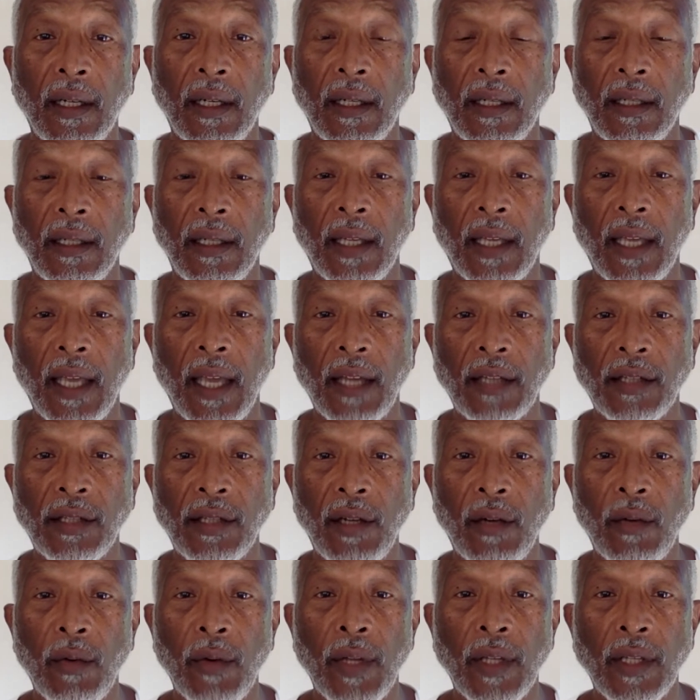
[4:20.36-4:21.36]
The
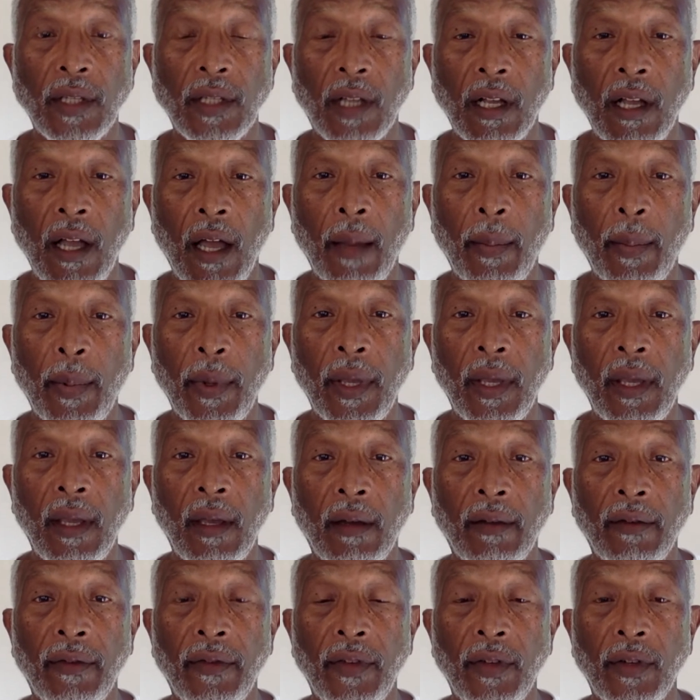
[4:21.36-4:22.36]
cashier runs a copy
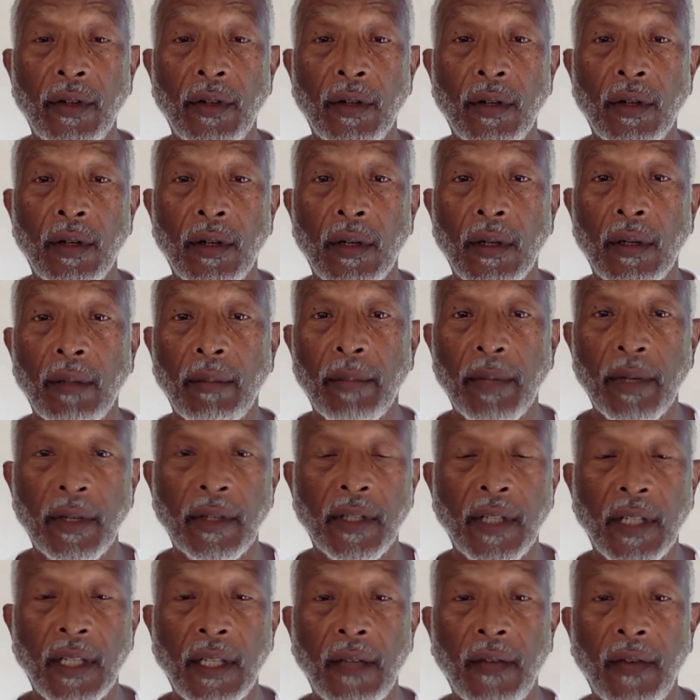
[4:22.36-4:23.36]
of your birth
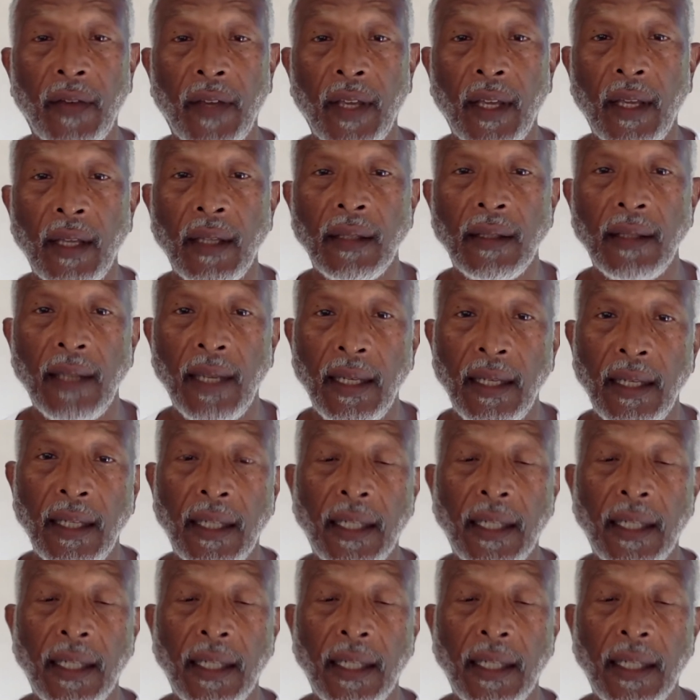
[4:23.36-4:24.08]
certificate and you